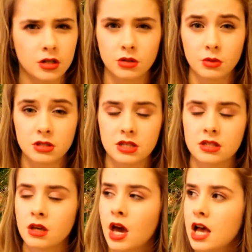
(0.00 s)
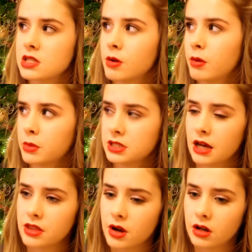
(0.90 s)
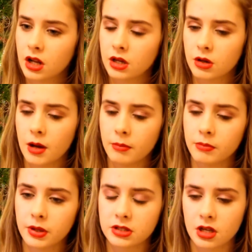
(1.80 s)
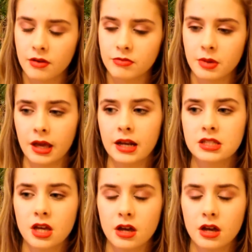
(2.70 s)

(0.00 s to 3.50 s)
I don't know what this is. So my mum went down there and like picked it up for me, and it